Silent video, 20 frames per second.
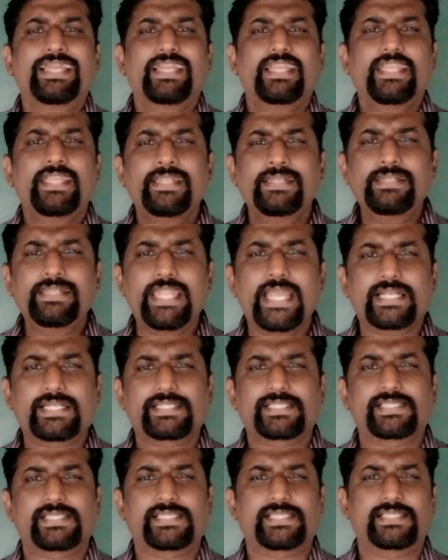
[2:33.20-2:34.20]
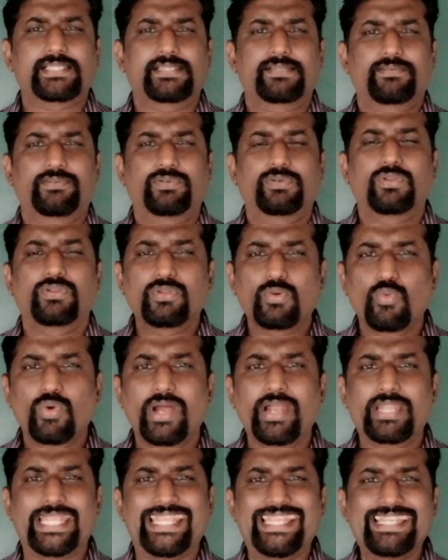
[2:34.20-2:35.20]
index the
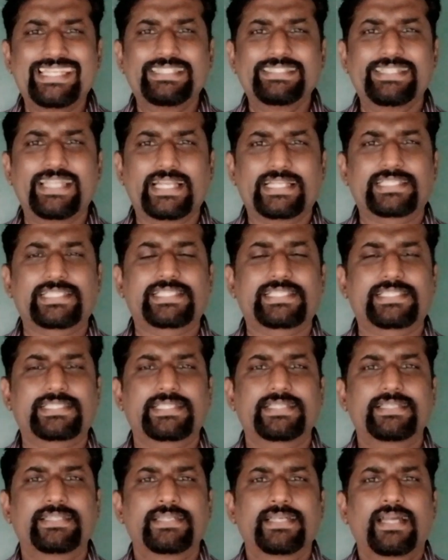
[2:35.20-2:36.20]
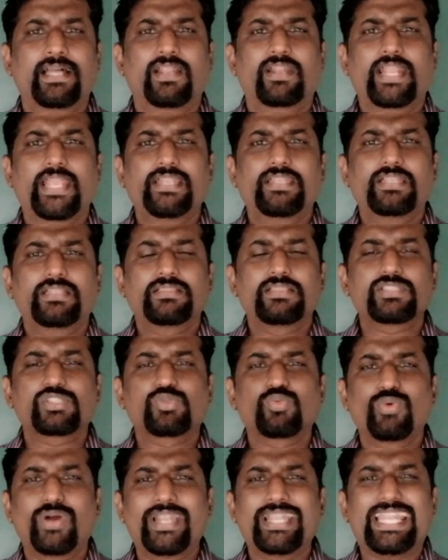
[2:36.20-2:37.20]
word index right this
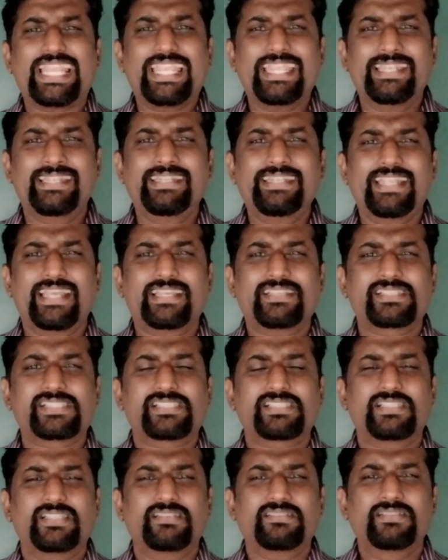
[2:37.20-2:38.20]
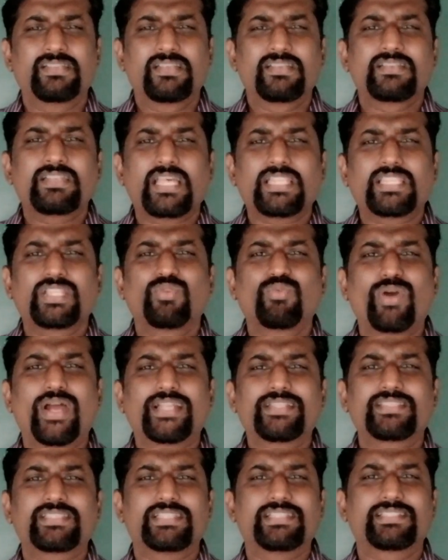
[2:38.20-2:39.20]
word index in other
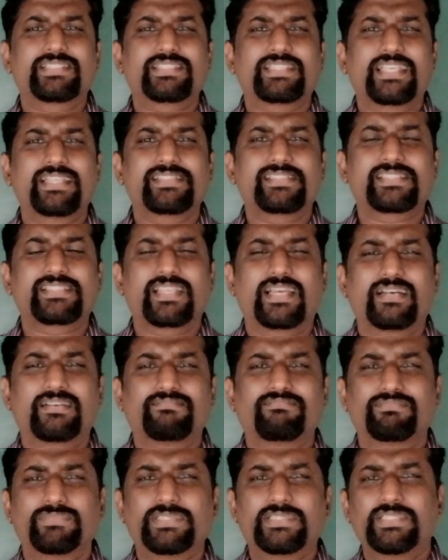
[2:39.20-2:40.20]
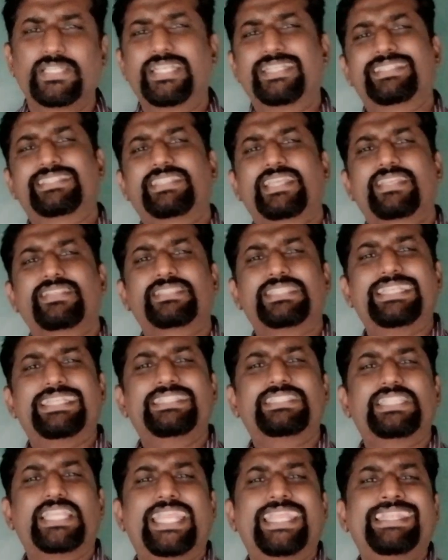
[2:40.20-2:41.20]
words it says uh, it says
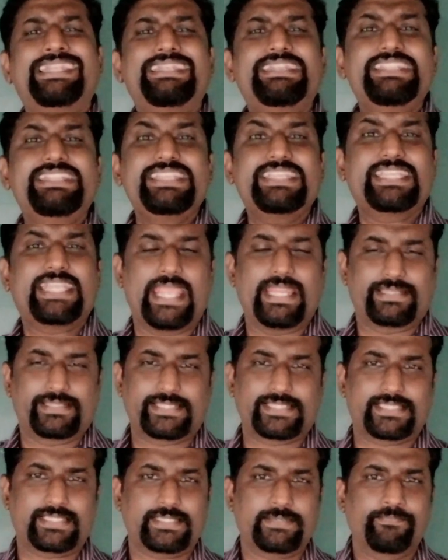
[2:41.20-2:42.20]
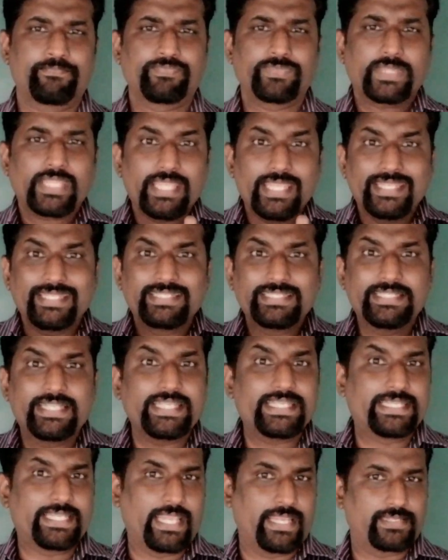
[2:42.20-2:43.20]
it indicates
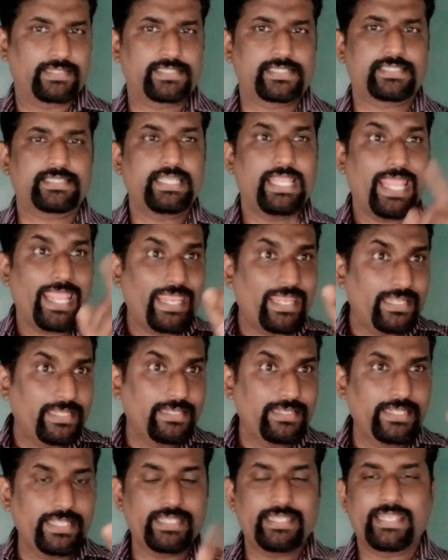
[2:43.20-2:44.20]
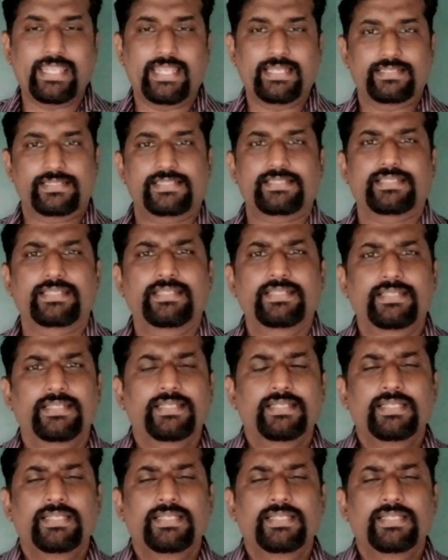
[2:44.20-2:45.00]
indicates indicates